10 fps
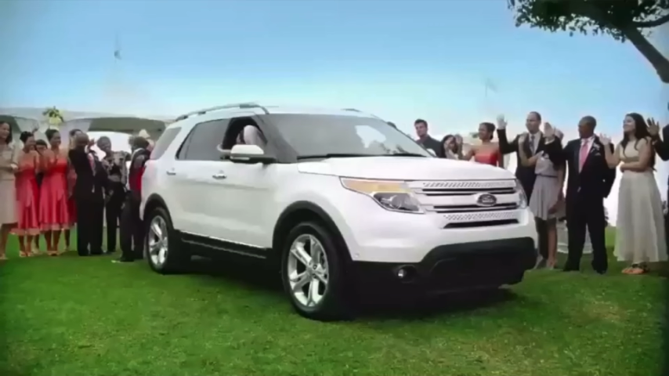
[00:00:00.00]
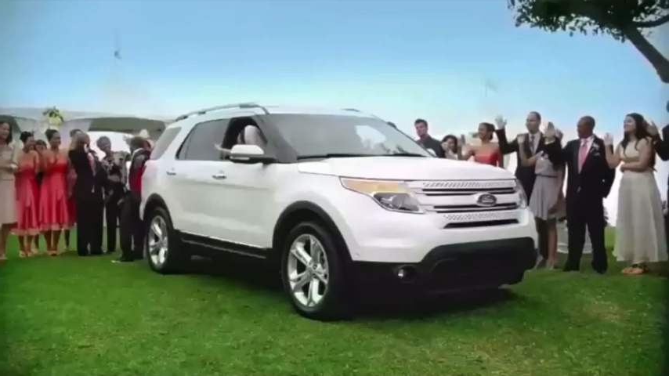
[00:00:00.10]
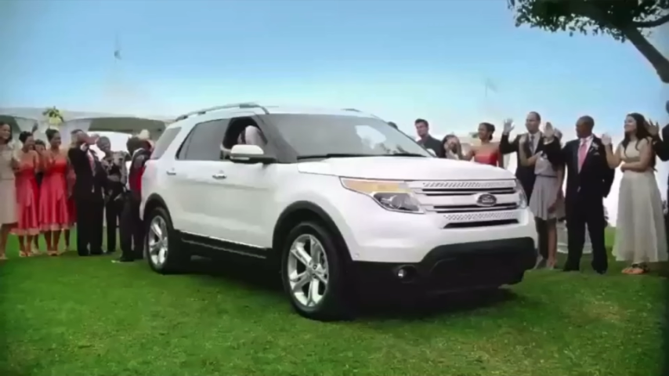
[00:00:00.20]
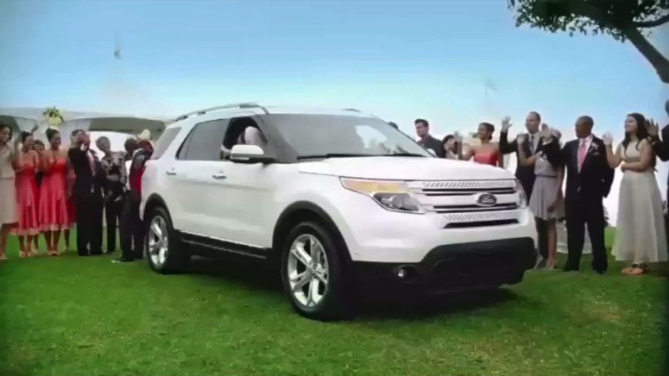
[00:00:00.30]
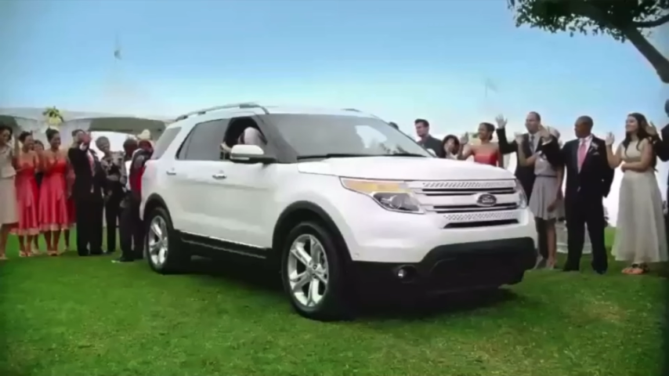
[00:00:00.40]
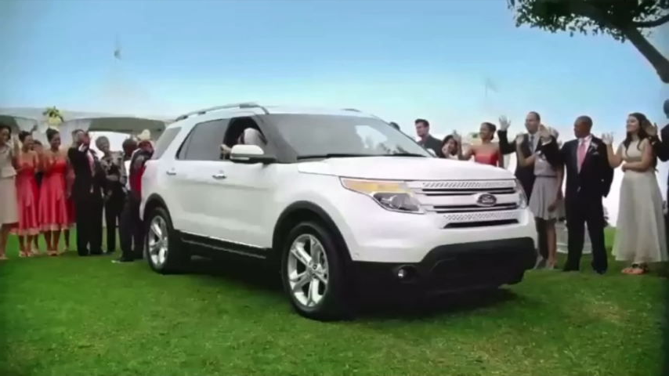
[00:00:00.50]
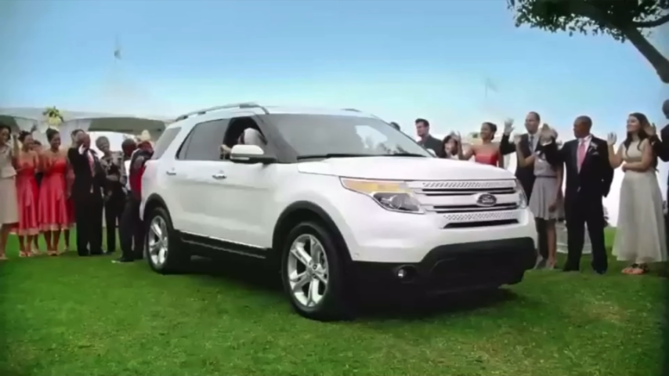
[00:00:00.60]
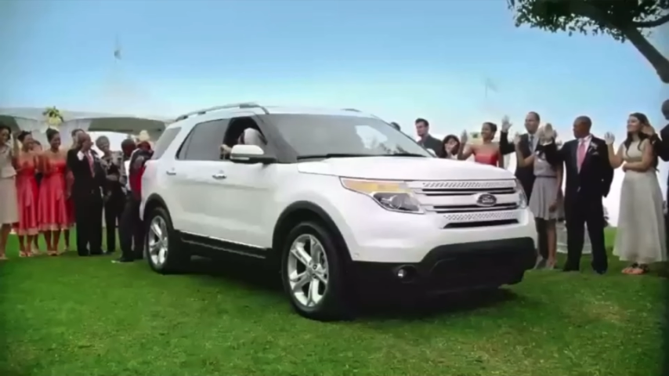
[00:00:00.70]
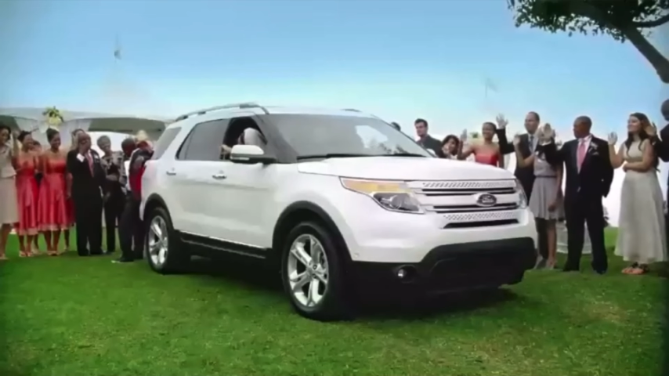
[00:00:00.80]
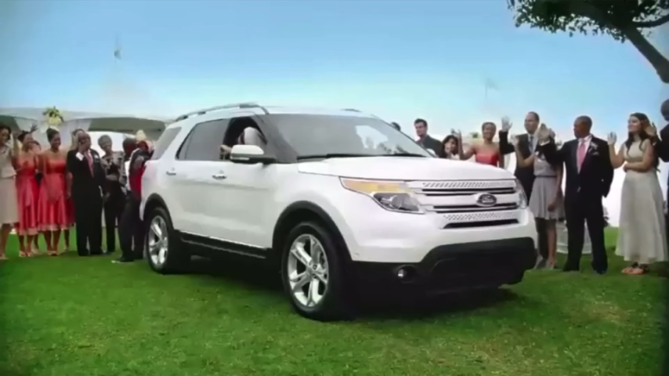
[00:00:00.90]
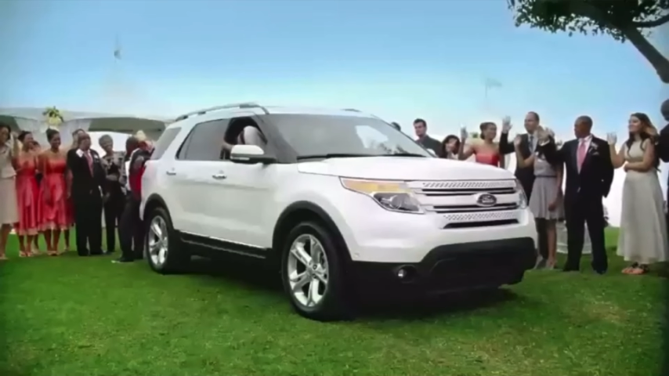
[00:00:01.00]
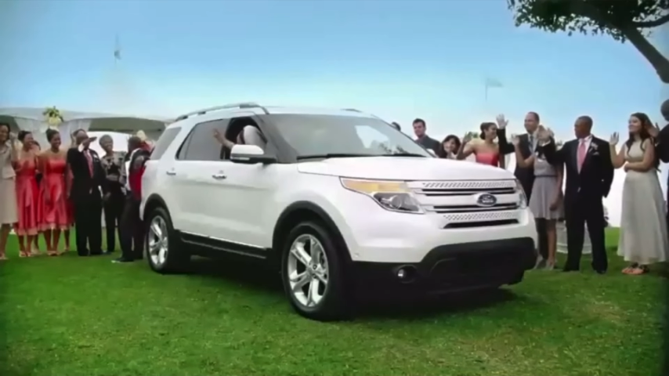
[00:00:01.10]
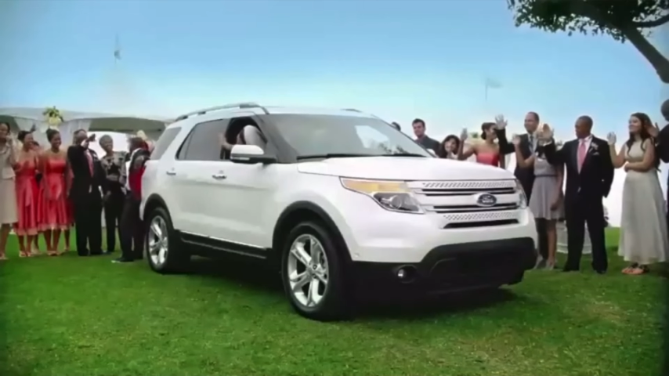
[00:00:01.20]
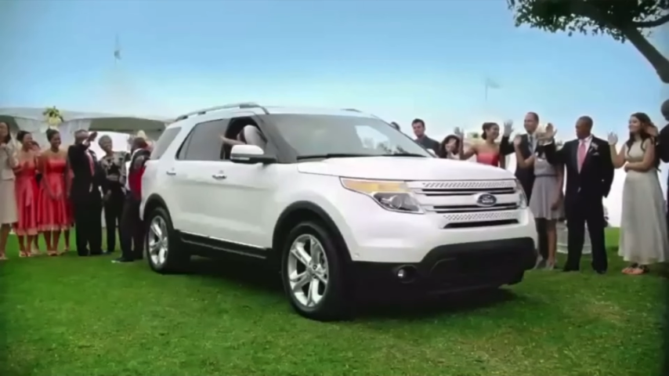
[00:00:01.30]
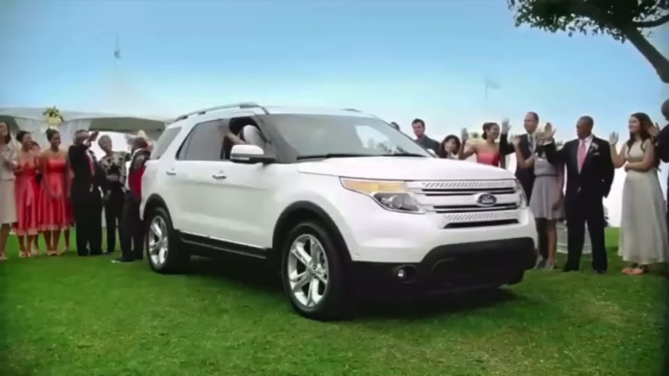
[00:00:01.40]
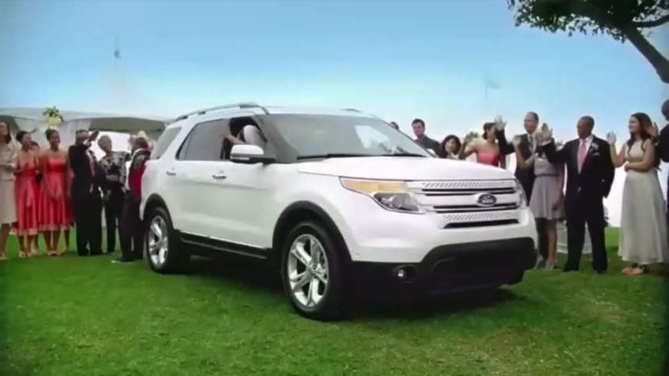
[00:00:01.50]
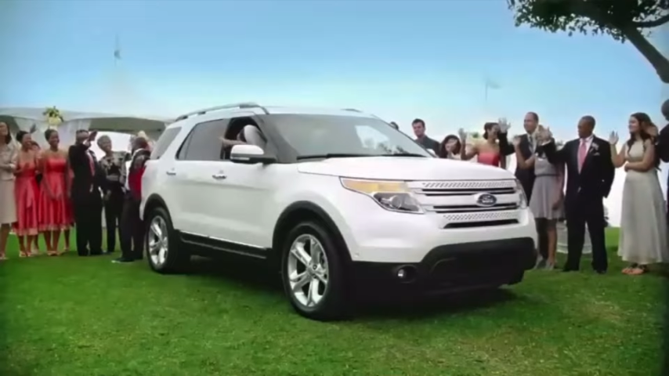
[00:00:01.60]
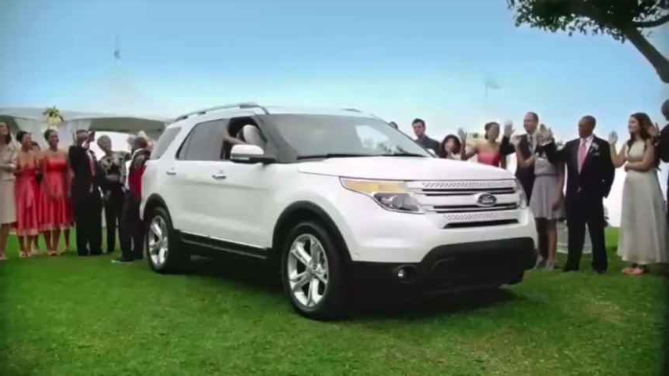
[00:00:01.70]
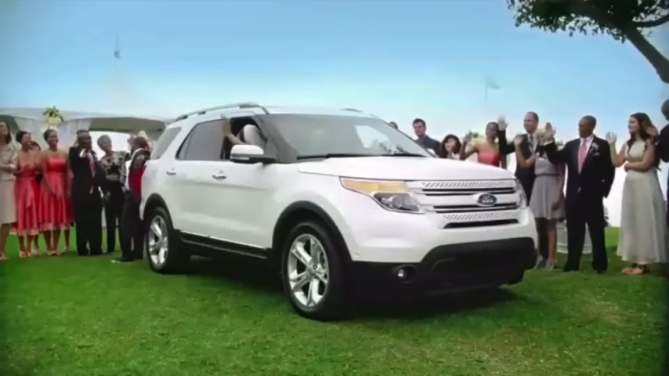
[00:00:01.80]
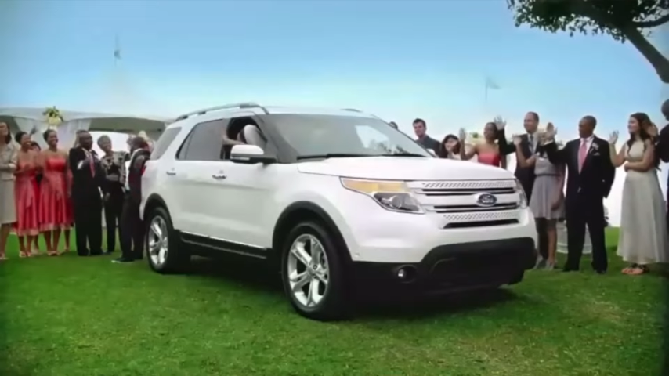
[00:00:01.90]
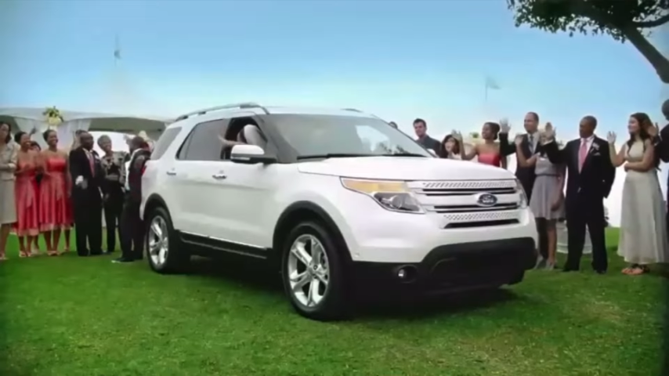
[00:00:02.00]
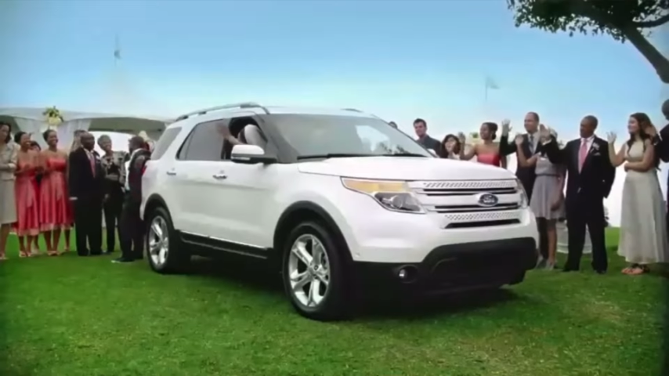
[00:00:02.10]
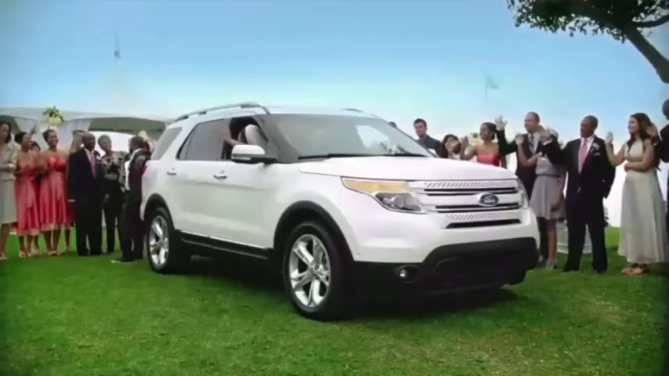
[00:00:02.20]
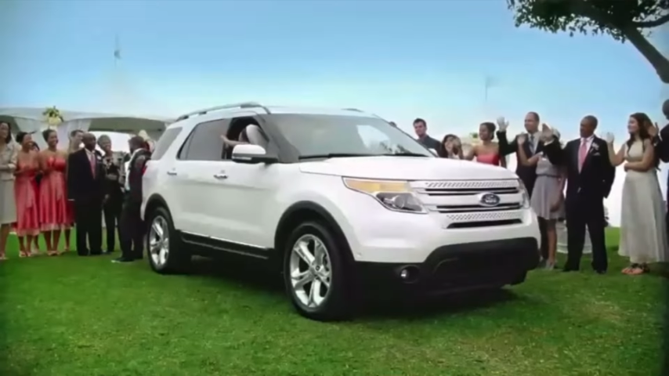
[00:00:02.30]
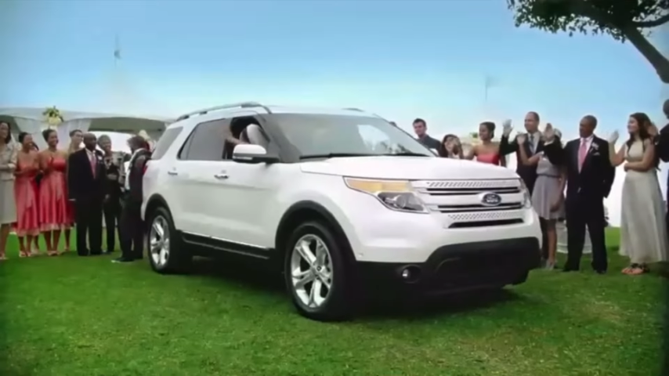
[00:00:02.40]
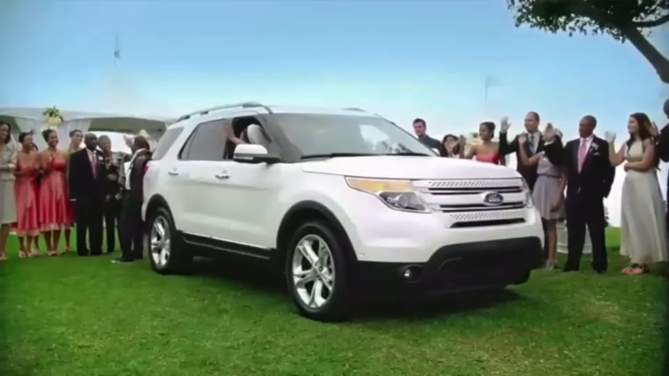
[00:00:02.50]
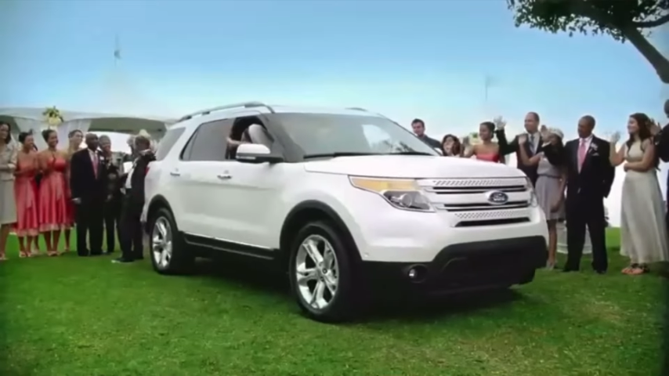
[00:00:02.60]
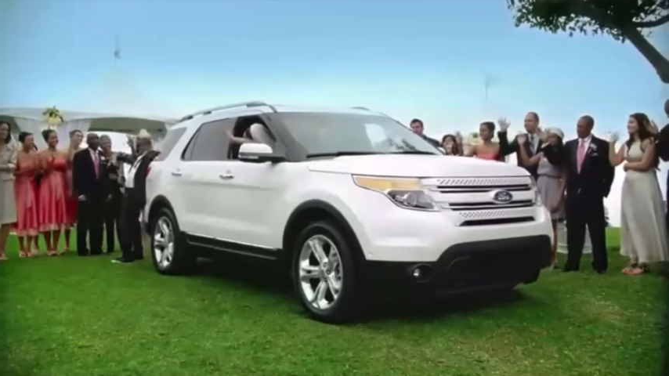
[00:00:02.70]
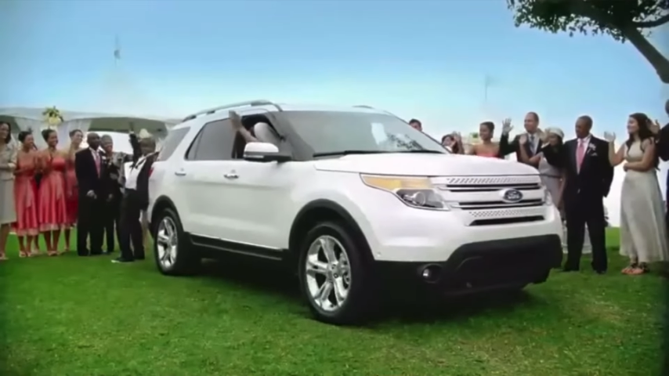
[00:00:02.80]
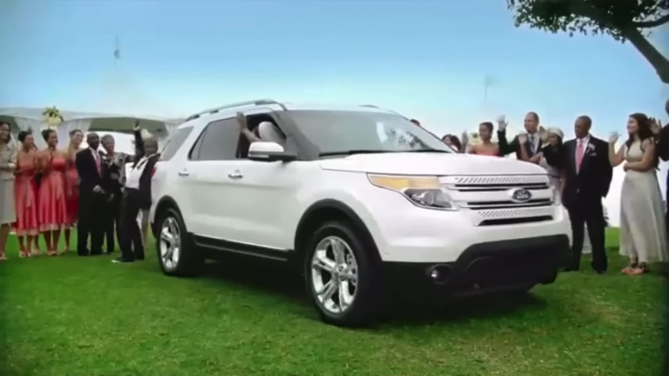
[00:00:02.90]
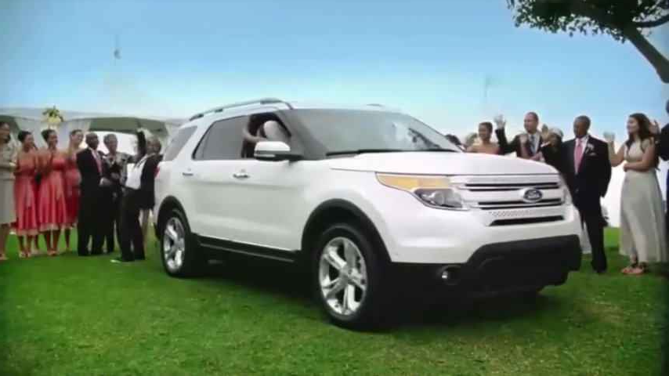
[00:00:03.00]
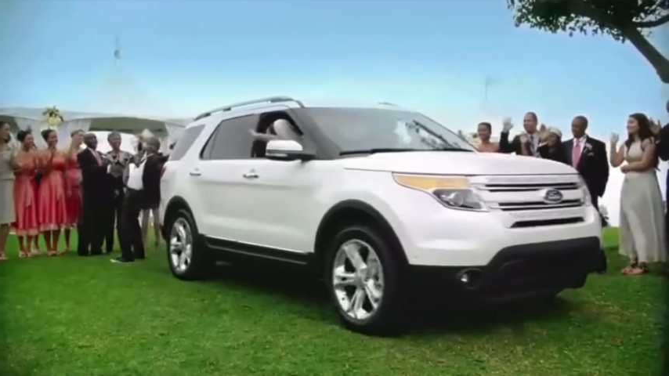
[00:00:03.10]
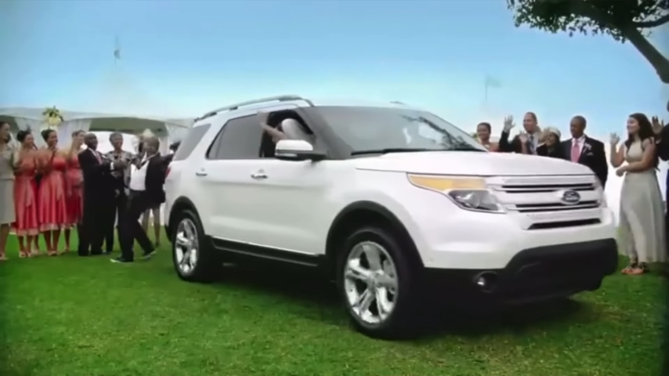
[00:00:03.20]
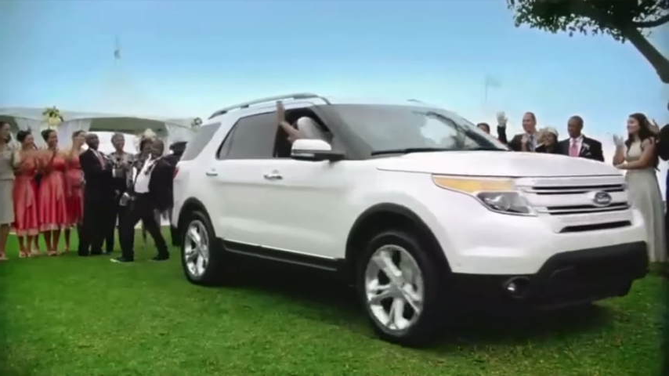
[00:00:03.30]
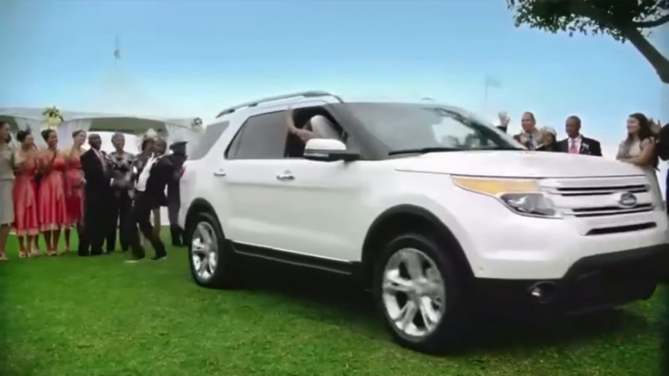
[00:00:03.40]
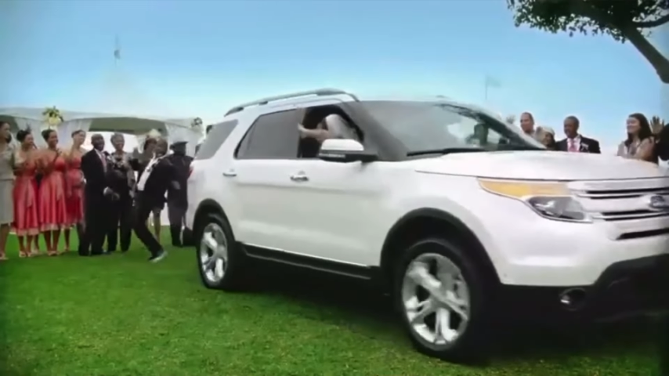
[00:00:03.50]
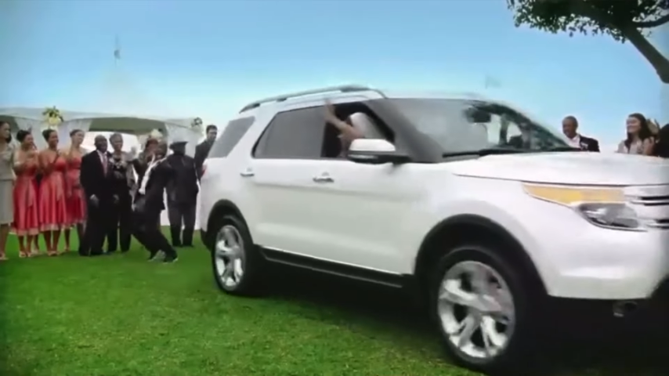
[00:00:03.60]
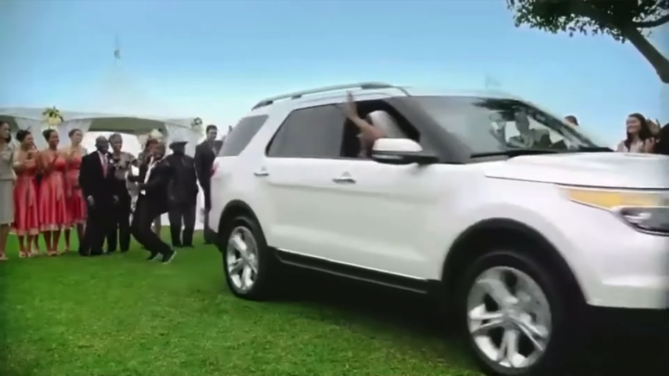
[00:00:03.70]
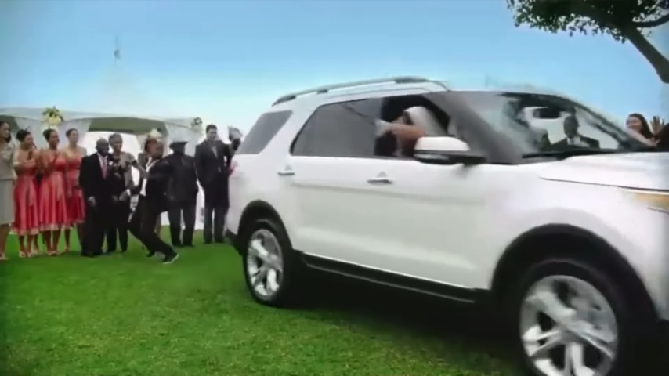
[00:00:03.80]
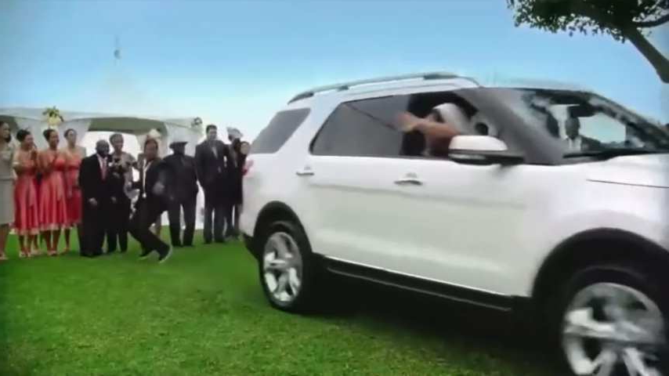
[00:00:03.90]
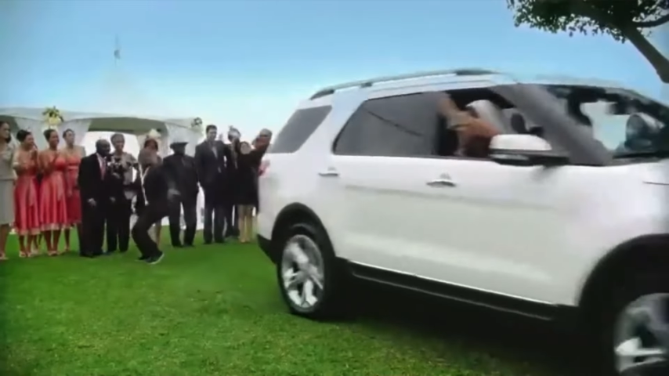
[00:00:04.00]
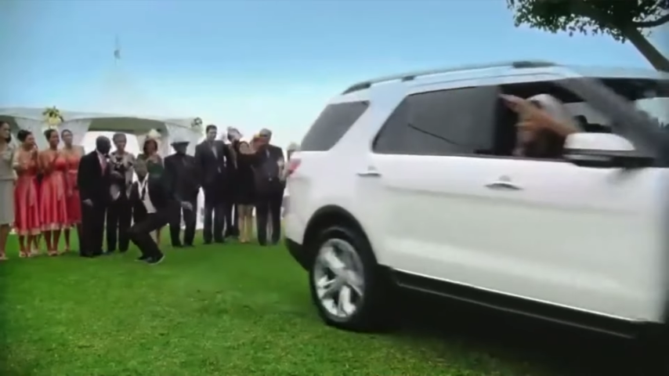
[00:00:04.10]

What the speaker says: Nobody's mouth can be seen.